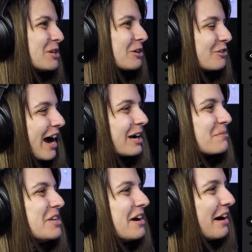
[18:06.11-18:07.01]
You crack
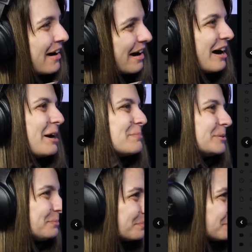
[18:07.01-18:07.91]
me up.
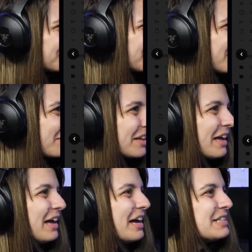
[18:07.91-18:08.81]

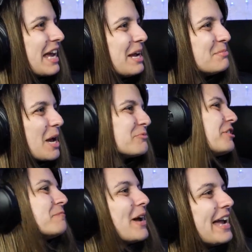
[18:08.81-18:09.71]
Dame Deborah
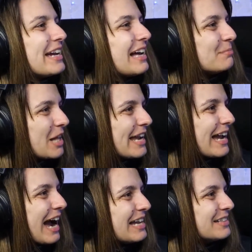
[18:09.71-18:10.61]
of Plague
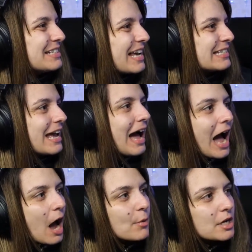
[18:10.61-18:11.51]
Island says,
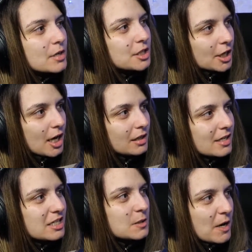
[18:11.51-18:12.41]
how are you a
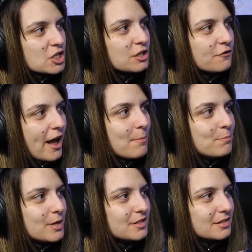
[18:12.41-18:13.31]
journalist, especially for
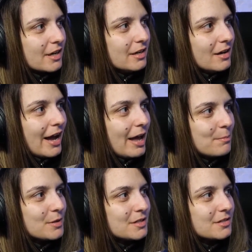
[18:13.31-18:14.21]
NBC, at
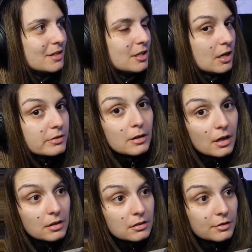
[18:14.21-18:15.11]
NBC News? Oh,
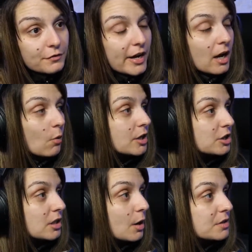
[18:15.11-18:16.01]
that's a fair
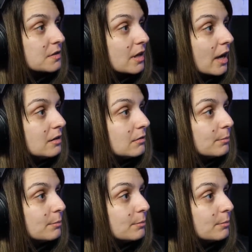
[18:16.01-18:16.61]
question, I would say.